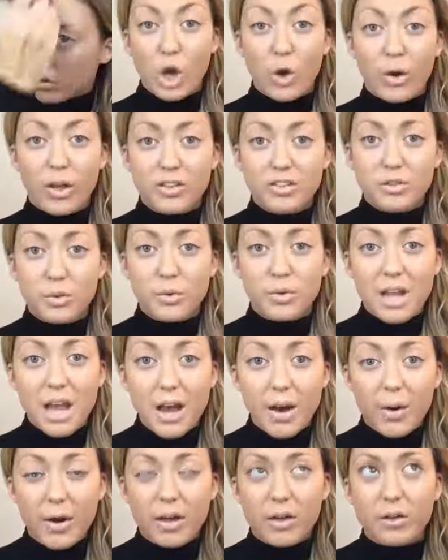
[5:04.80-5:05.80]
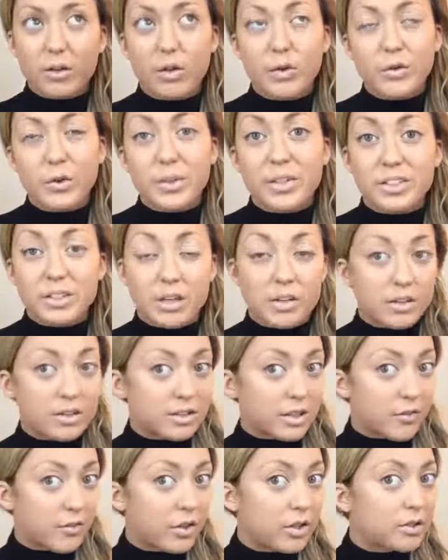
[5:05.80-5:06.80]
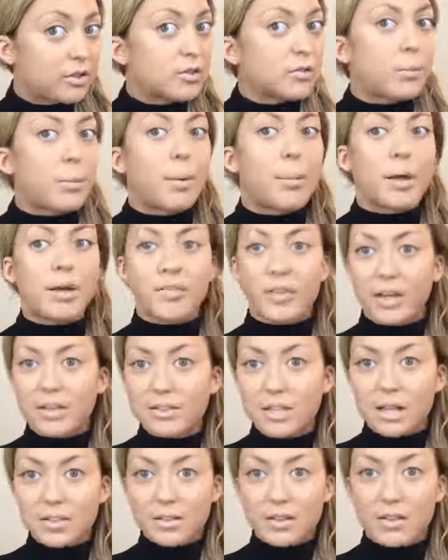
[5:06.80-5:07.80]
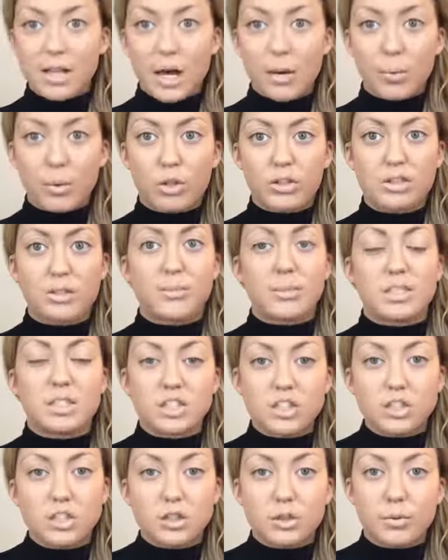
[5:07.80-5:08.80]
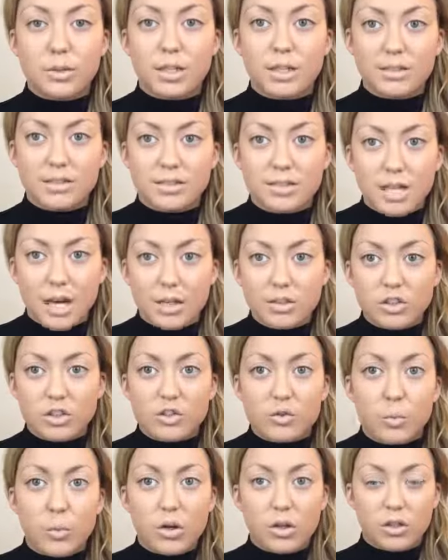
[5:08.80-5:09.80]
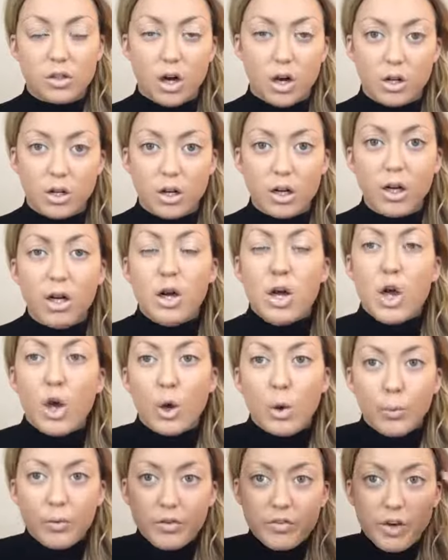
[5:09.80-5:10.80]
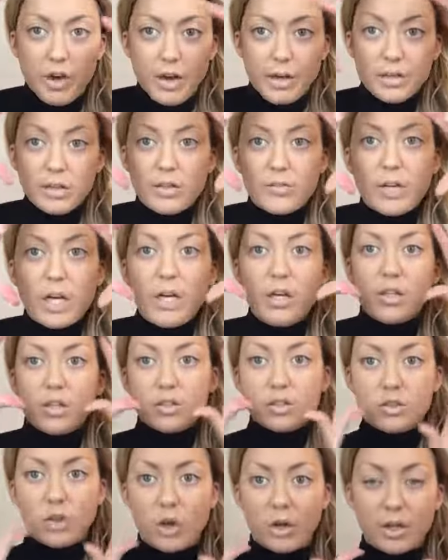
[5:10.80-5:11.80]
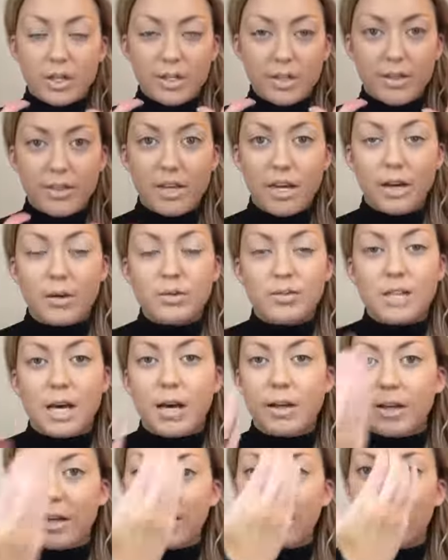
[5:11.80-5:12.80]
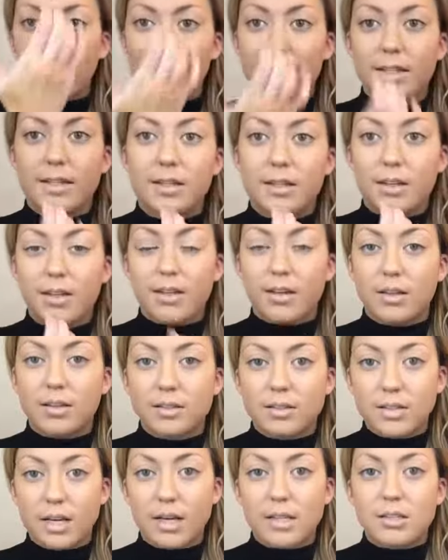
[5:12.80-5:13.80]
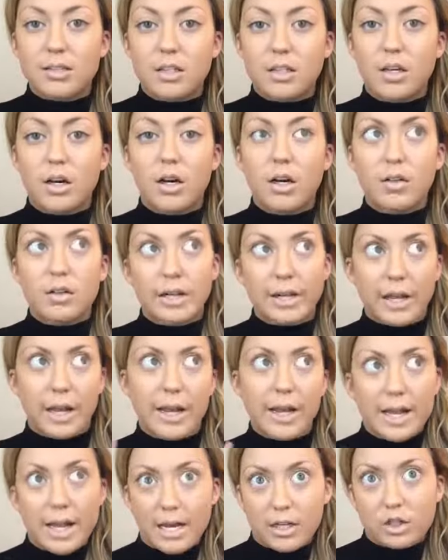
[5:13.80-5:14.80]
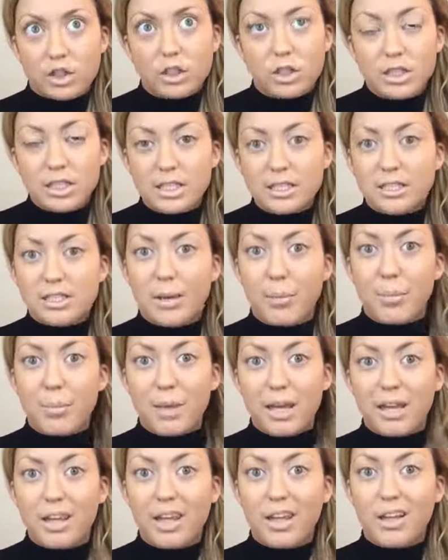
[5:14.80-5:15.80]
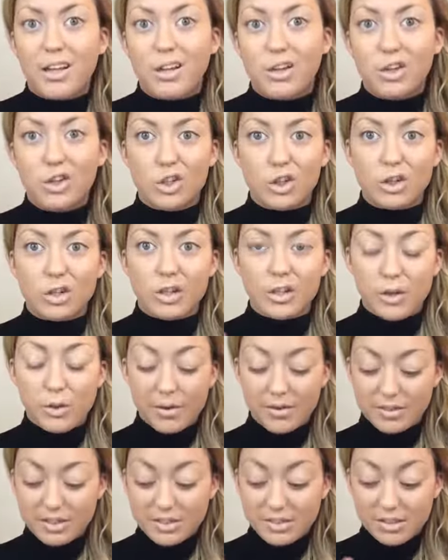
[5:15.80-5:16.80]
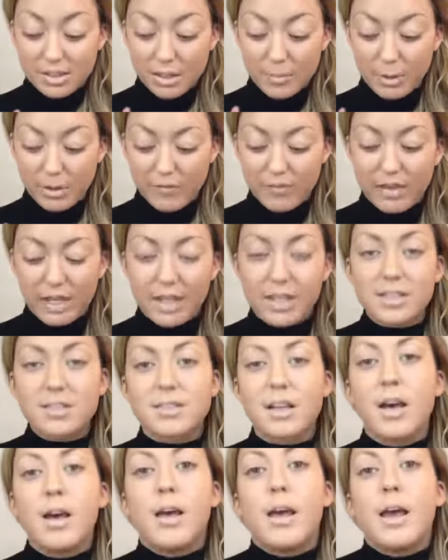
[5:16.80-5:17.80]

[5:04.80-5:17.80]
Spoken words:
Okay, so now I don't know if you can tell the difference, but my face has a lot more dimension to it. It's not just one color. We've kind of darkened the outside and lightened the inside like naturally to make it look like you have a slimmer face.